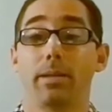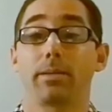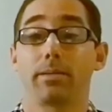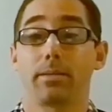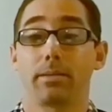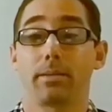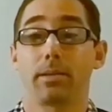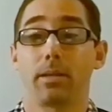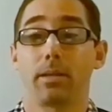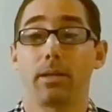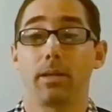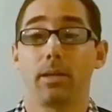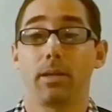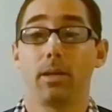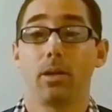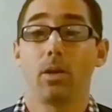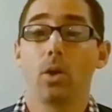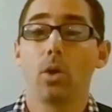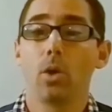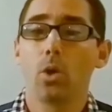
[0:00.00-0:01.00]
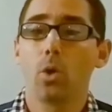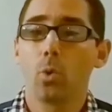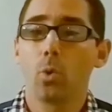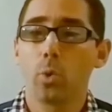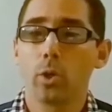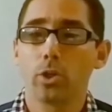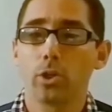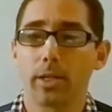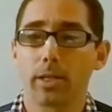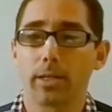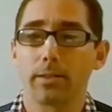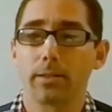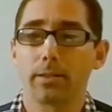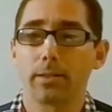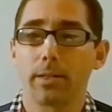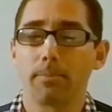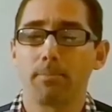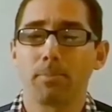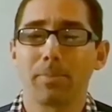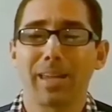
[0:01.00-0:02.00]
best, which
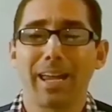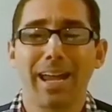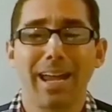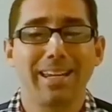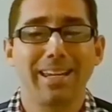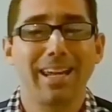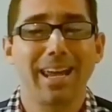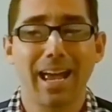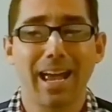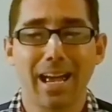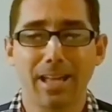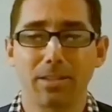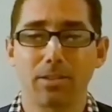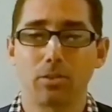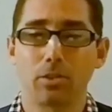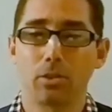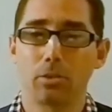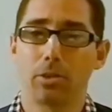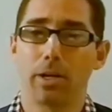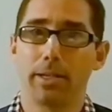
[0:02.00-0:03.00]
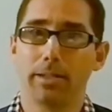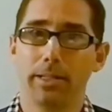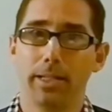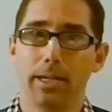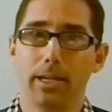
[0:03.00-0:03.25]
is enhance their